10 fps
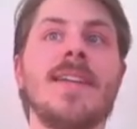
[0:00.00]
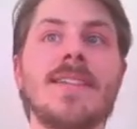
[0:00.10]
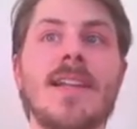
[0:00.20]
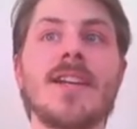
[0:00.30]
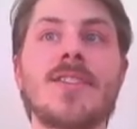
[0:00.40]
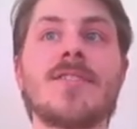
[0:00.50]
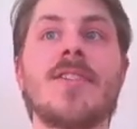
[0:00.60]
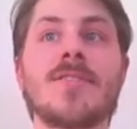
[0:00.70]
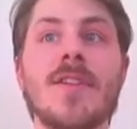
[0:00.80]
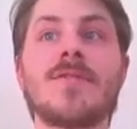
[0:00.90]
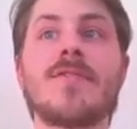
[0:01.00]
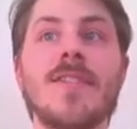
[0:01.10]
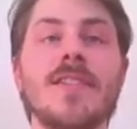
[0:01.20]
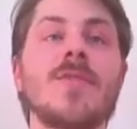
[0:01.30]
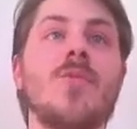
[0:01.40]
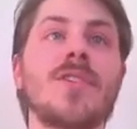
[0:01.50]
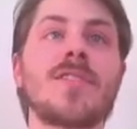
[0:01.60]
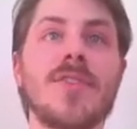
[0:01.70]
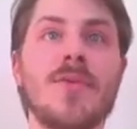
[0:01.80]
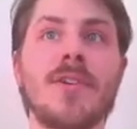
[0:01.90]
Selections on soft surface were
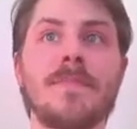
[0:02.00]
slower.